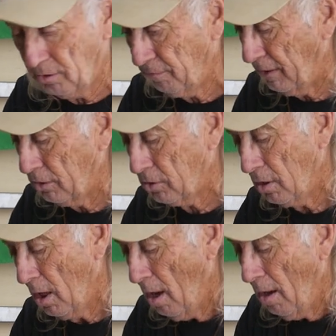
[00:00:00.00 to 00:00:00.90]
the fence
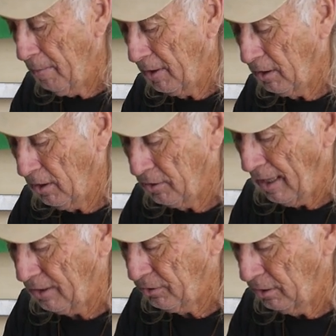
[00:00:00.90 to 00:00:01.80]
because
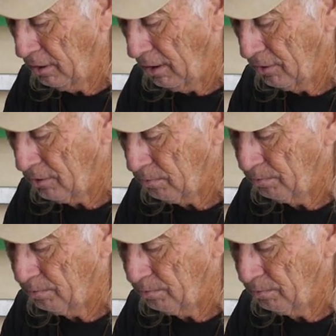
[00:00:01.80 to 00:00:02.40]
actually it's,